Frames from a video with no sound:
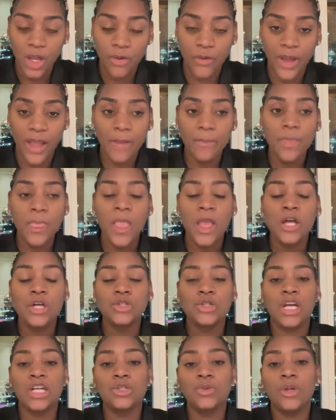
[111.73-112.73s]
Okay?
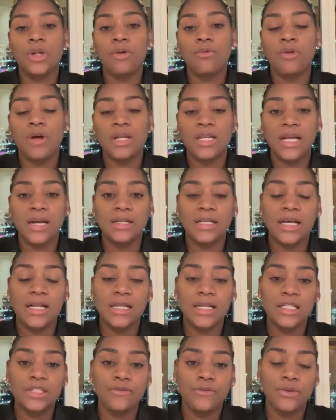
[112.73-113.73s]
So I just want to run down
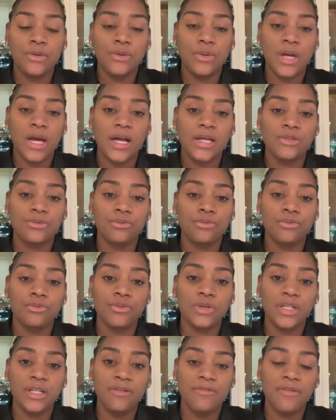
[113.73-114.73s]
that list for you guys
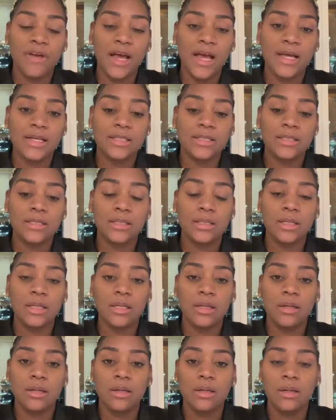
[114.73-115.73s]
really fast.
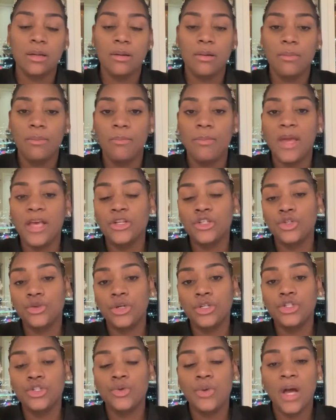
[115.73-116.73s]
Make
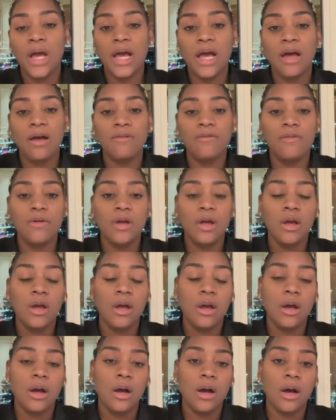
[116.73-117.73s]
sure that you have
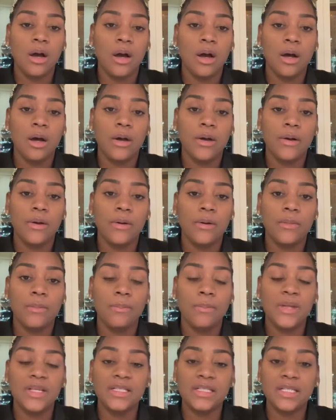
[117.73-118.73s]
a
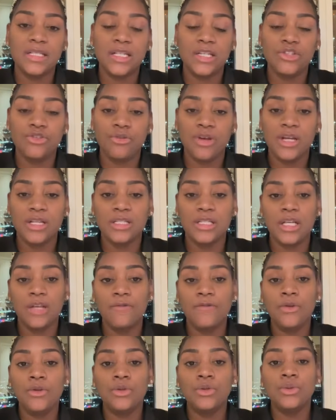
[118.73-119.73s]
business address.
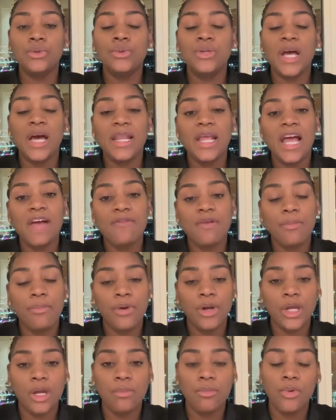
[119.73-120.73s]
If you do not have a
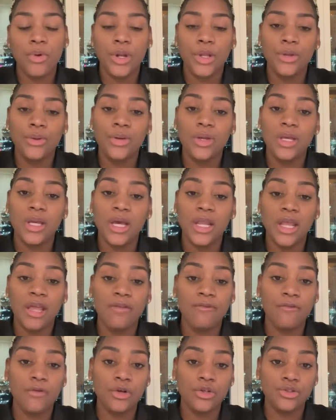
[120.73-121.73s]
brick and mortar, you can get
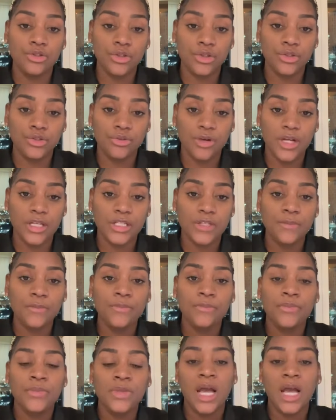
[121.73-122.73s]
a virtual address.
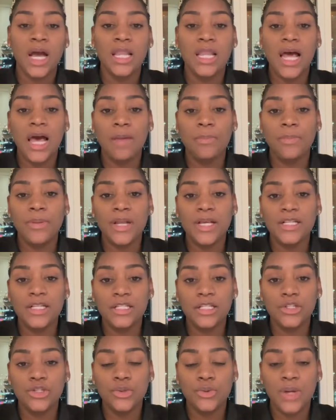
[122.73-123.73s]
A lot of
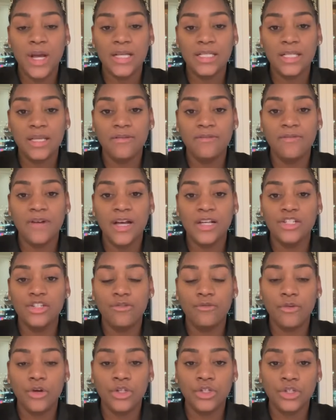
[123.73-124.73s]
places that you guys can find
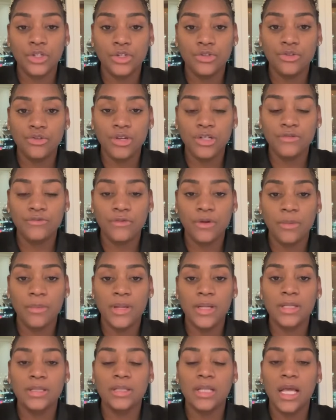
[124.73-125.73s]
your virtual address from
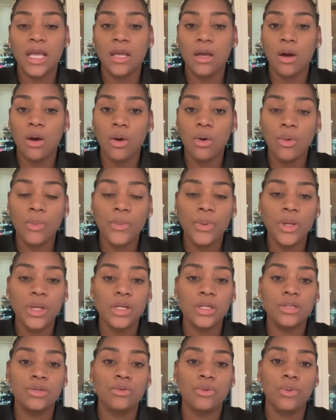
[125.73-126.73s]
is like
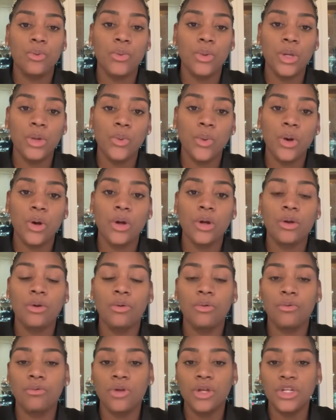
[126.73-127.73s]
Opus, WeWork,
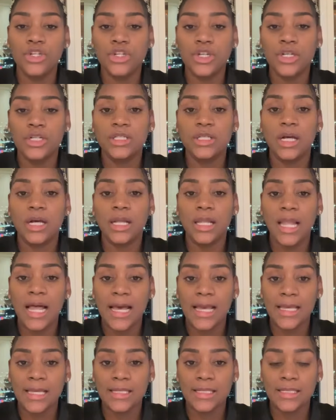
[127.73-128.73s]
Regus,
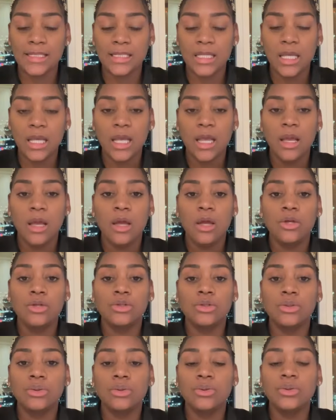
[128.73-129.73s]
Alliance.
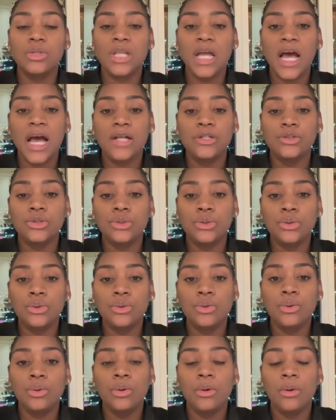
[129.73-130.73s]
Do not
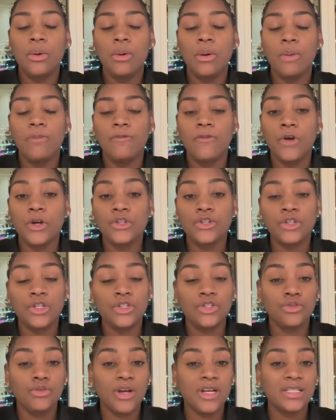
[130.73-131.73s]
do virtual
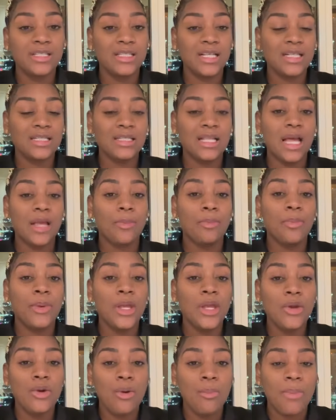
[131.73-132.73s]
address that's like
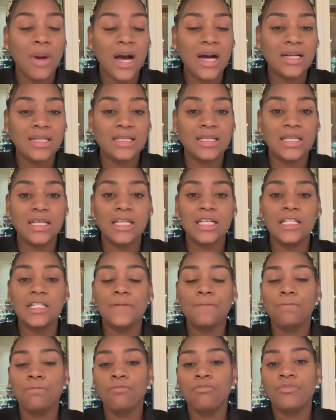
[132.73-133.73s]
P.O.
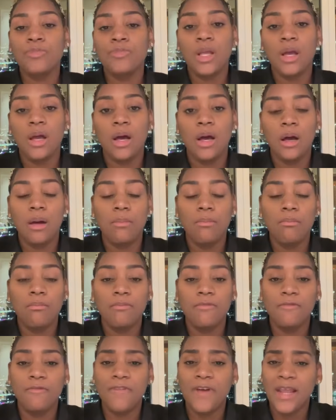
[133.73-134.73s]
boxes,
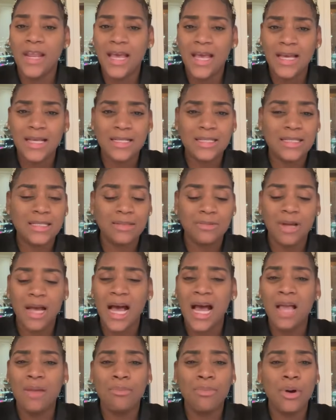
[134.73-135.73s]
FedEx,
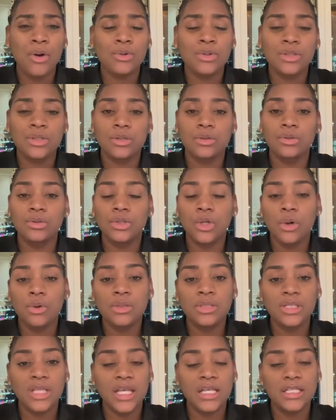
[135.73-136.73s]
iPostal.
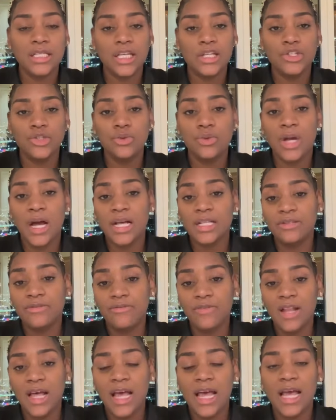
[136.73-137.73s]
Those things get you guys
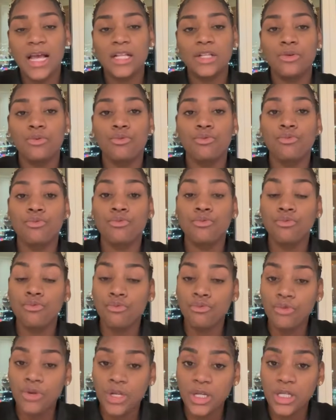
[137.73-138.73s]
flagged
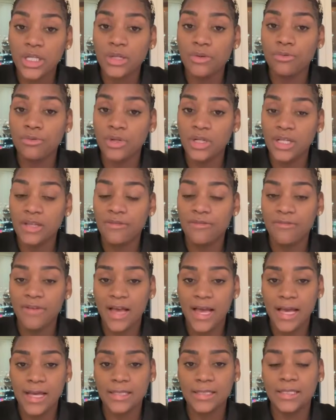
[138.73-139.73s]
really, really
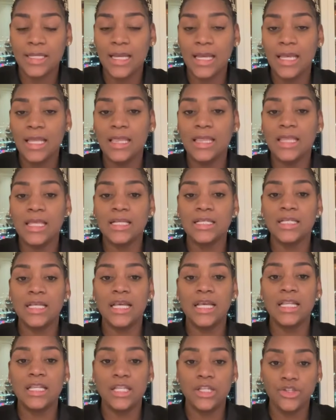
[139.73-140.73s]
fast in this
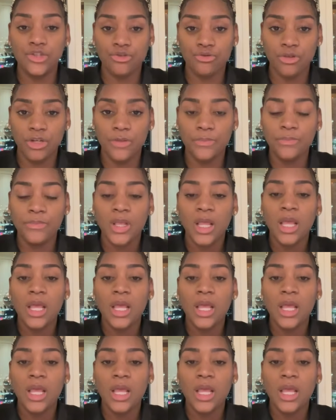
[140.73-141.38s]
industry.